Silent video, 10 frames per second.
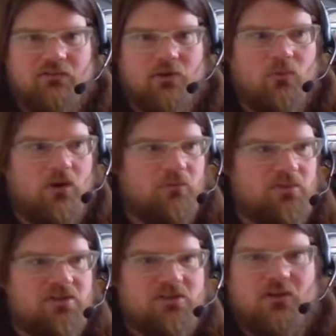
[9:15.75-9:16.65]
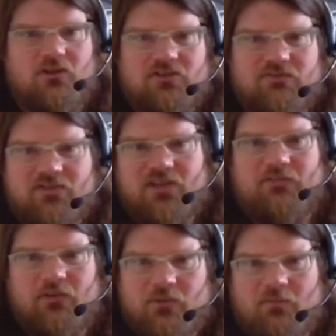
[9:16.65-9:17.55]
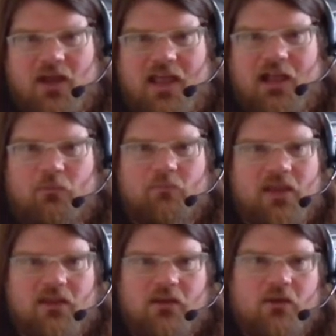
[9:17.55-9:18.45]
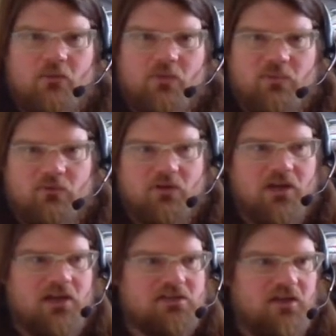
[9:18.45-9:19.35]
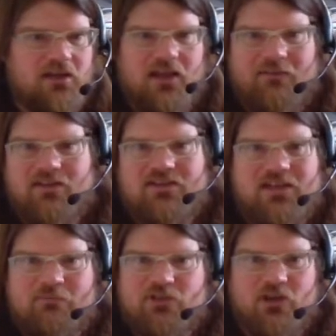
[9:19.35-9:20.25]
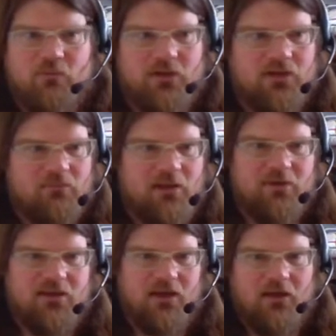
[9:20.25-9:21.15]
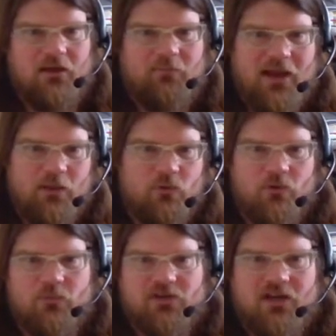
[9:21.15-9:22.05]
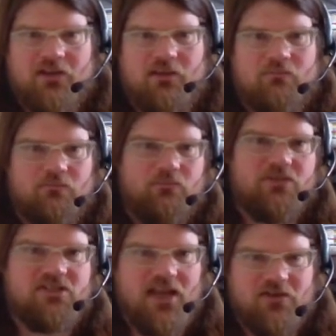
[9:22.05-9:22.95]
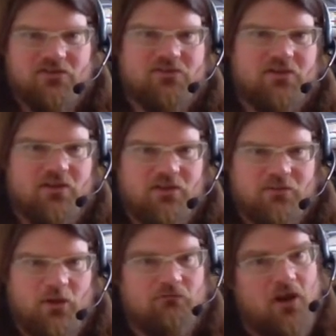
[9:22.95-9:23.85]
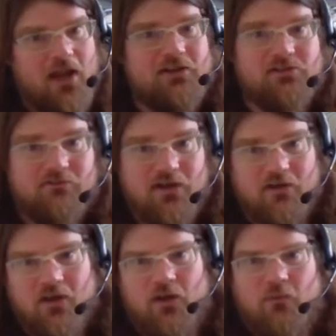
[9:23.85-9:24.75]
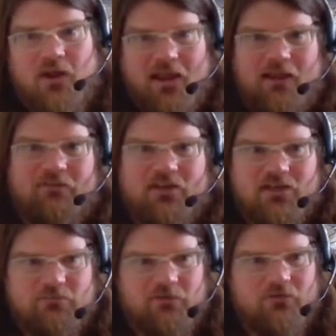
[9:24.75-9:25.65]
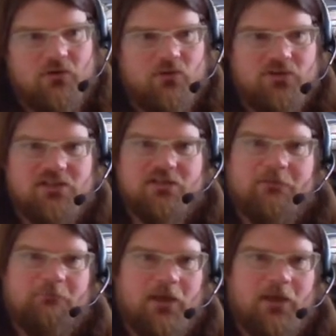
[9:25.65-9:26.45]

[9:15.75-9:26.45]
I've got one which has got lots of stuff on that might help me with the broadcast, like having Teams open and maybe PowerPoint, which I can then send to my right hand screen where everything has been recorded.